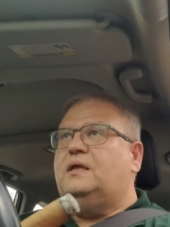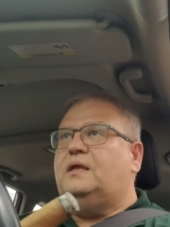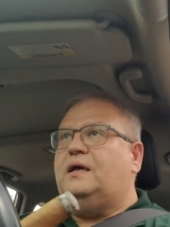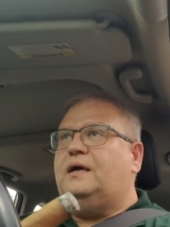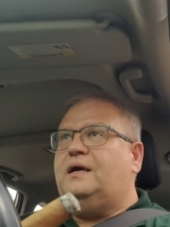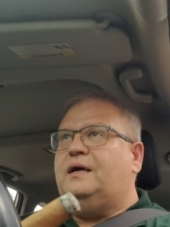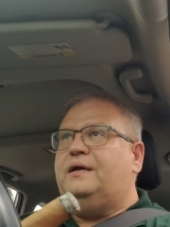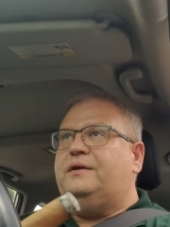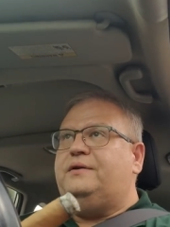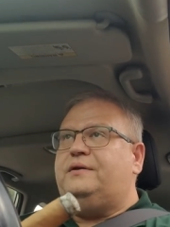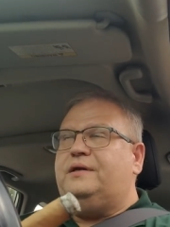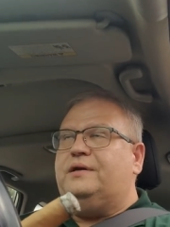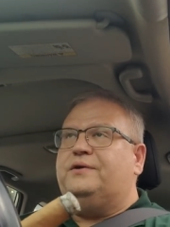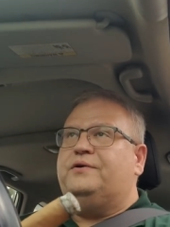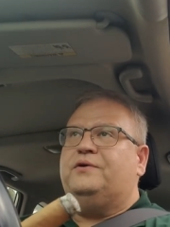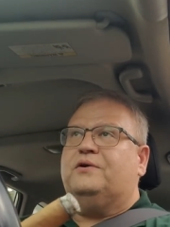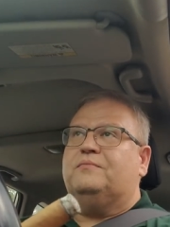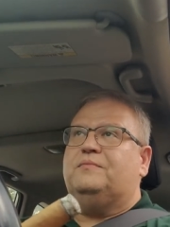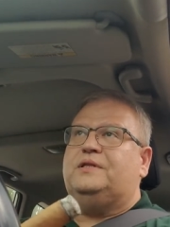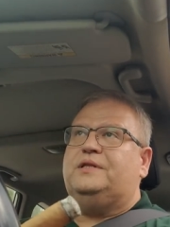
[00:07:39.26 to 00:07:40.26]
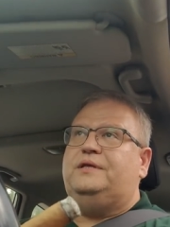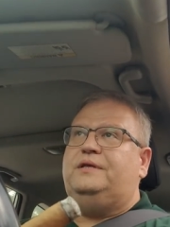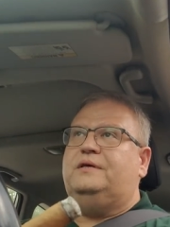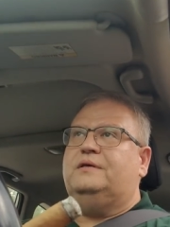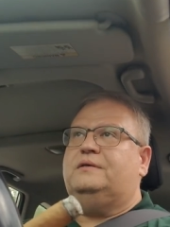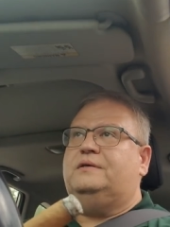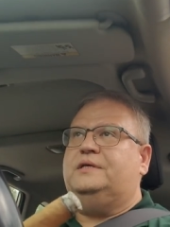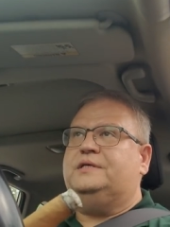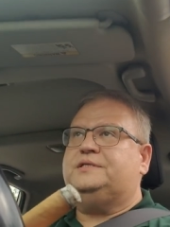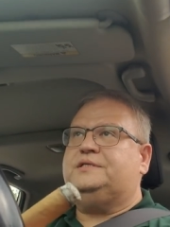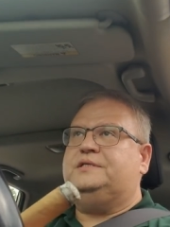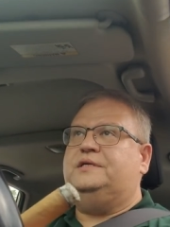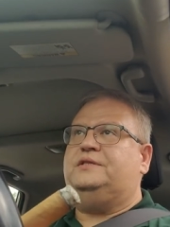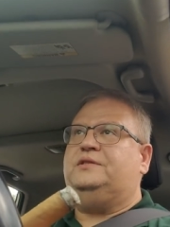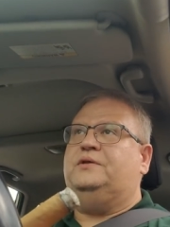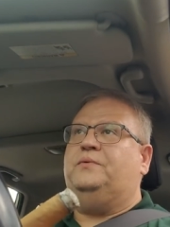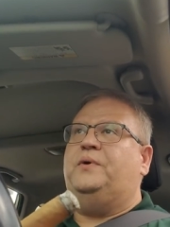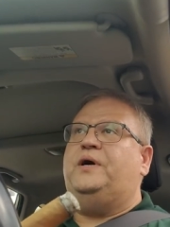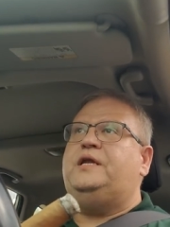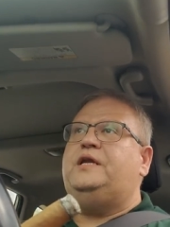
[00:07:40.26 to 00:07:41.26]
uh, you know, normally you, you sit in
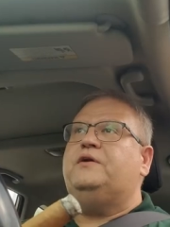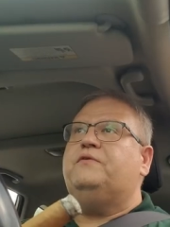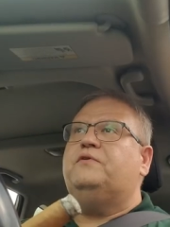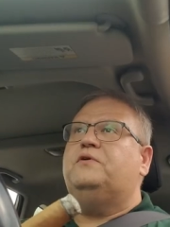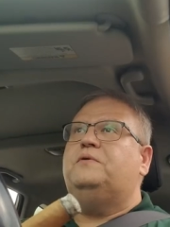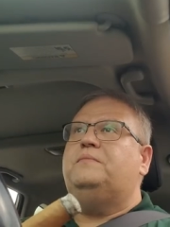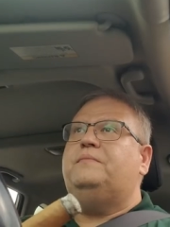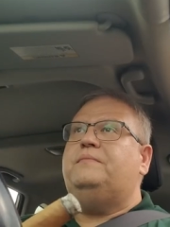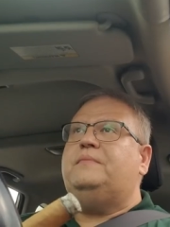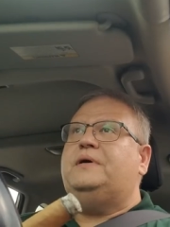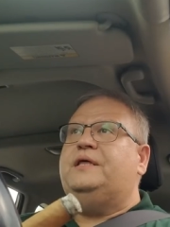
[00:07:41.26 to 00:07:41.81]
the waiting room,